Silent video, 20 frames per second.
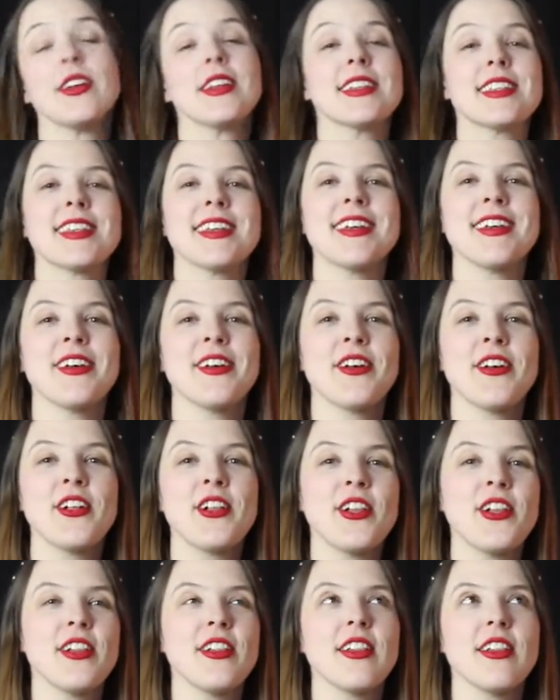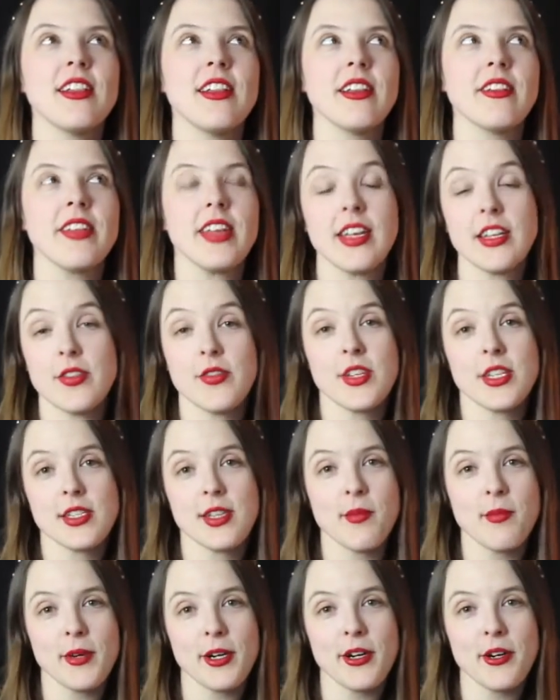until the end of
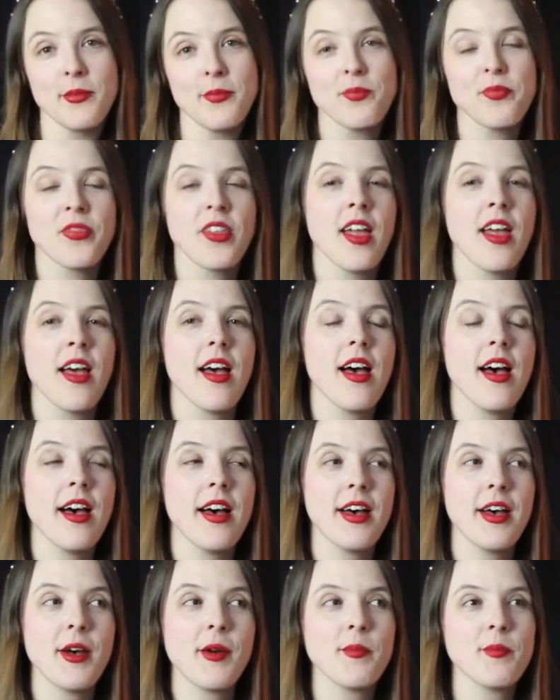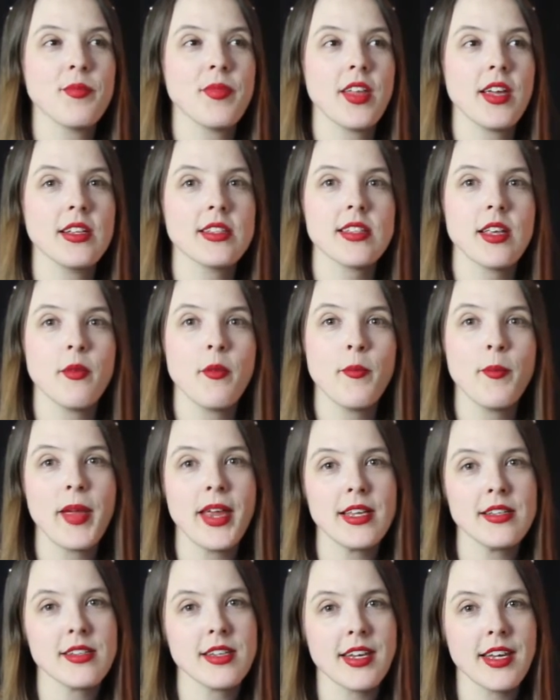December. Um, it's an
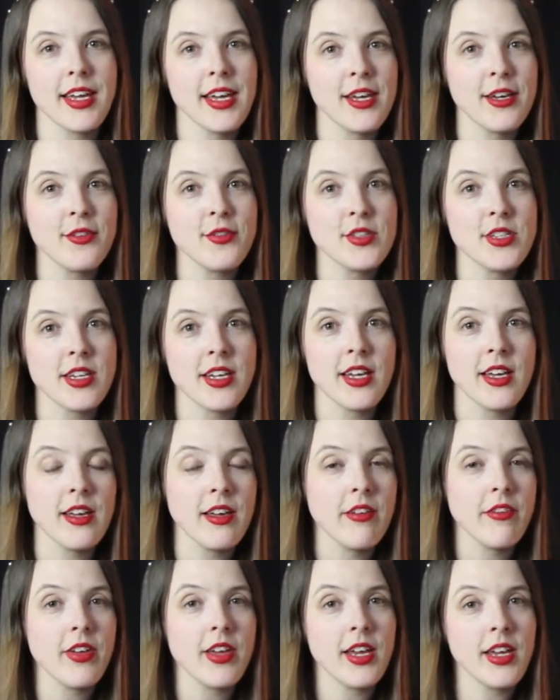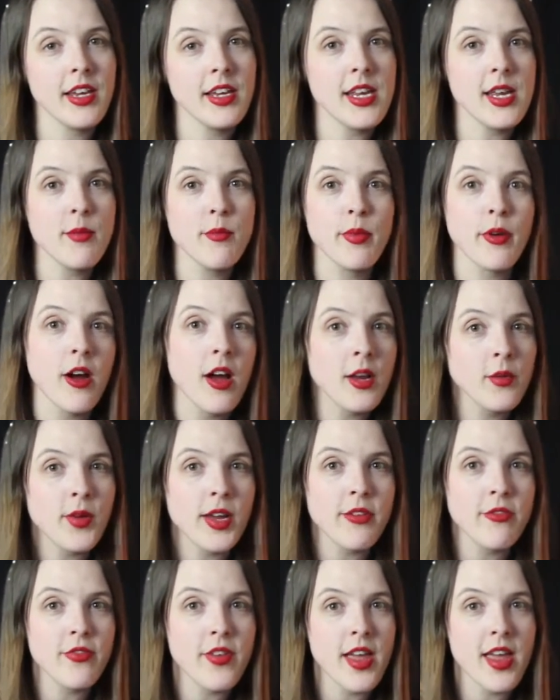amazing gift to give any
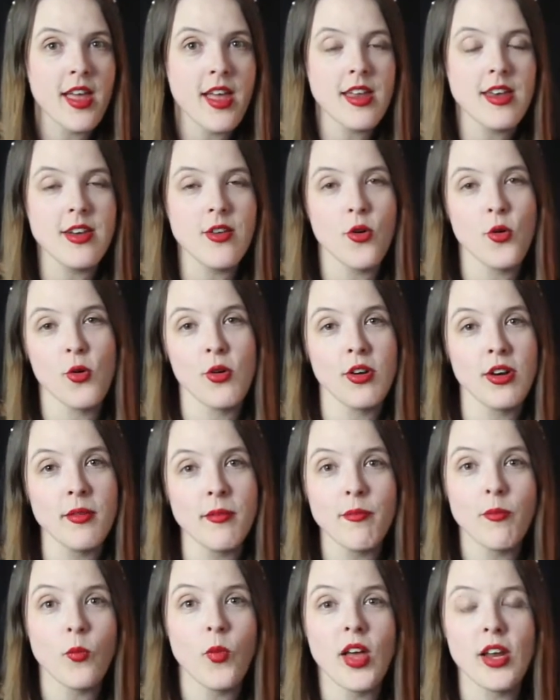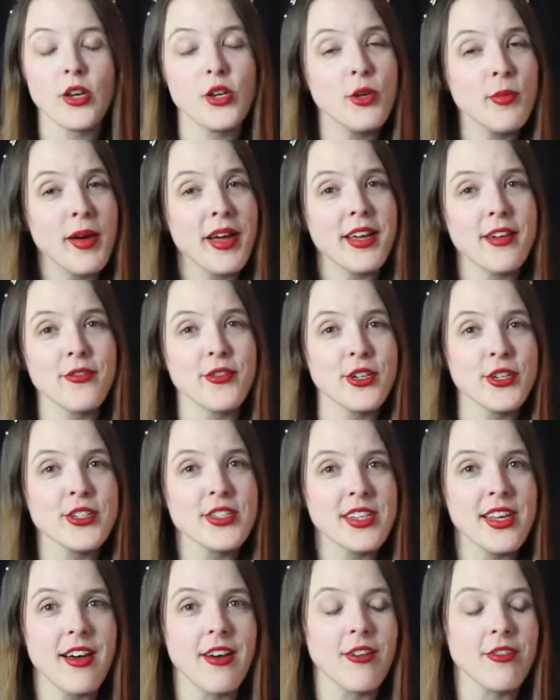Broadway fan, or why don't you buy it for
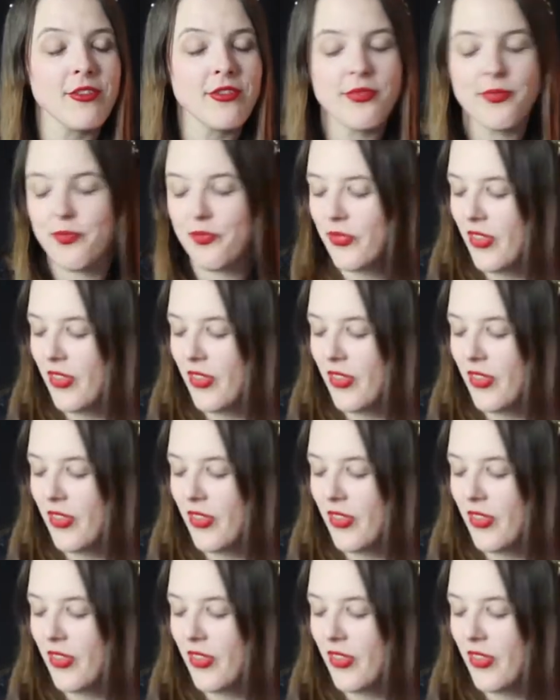yourself?